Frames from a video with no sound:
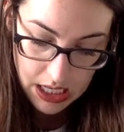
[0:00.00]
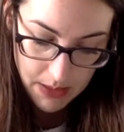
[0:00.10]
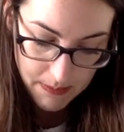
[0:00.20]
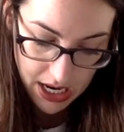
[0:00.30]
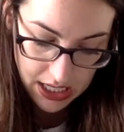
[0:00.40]

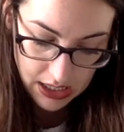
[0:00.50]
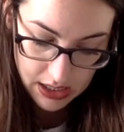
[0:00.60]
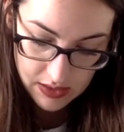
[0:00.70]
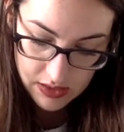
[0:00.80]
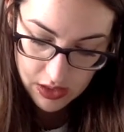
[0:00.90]

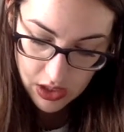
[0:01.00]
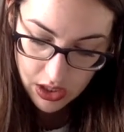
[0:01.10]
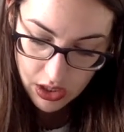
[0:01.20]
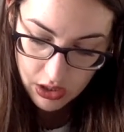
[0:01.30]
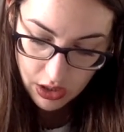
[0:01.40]
minus
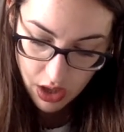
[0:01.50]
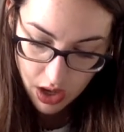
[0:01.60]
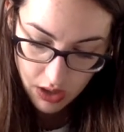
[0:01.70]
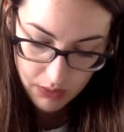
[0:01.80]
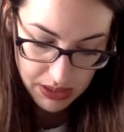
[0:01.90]

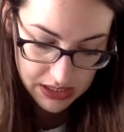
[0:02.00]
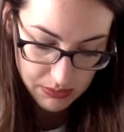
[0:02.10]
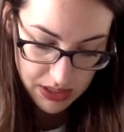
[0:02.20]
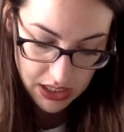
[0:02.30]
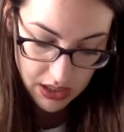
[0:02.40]
log base
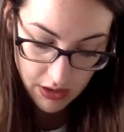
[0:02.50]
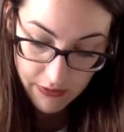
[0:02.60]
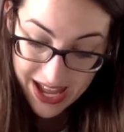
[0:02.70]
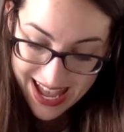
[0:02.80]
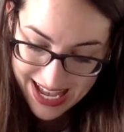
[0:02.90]
b
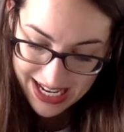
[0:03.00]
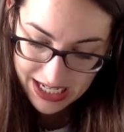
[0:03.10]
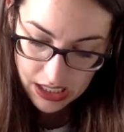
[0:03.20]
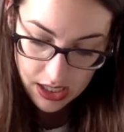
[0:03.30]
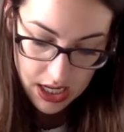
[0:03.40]
of
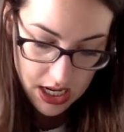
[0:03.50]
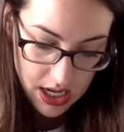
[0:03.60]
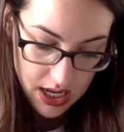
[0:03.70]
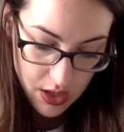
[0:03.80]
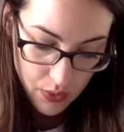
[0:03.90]
n
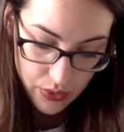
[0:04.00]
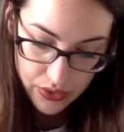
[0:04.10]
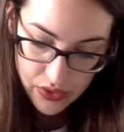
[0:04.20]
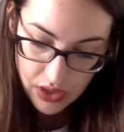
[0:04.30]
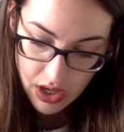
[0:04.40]

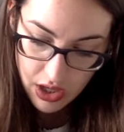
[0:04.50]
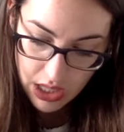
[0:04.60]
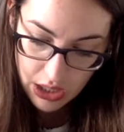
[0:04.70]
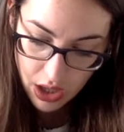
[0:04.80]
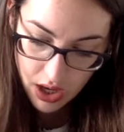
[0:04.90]
equals
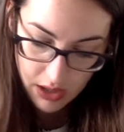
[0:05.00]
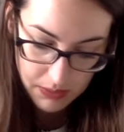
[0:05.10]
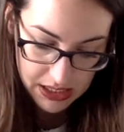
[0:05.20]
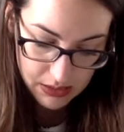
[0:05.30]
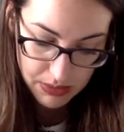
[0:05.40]
log
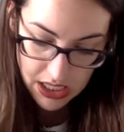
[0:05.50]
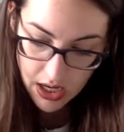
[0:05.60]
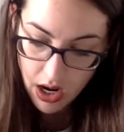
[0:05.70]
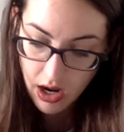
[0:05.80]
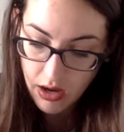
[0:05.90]
base
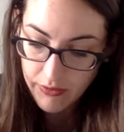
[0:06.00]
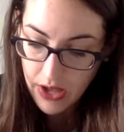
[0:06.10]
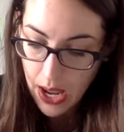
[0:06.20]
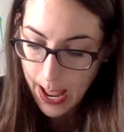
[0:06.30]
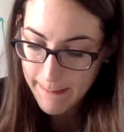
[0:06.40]
b of
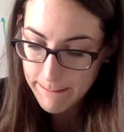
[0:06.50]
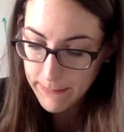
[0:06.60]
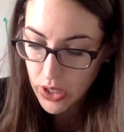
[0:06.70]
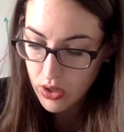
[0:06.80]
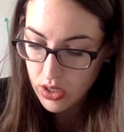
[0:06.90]

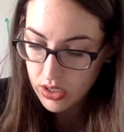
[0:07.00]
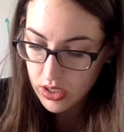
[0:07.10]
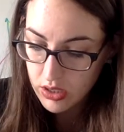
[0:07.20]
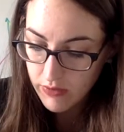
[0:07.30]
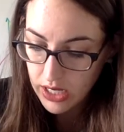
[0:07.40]
m
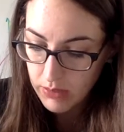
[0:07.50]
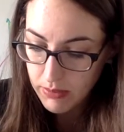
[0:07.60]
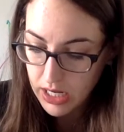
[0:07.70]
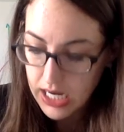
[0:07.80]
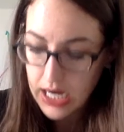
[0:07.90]
divided
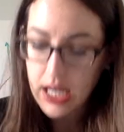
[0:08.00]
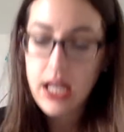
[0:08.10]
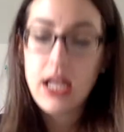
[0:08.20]
by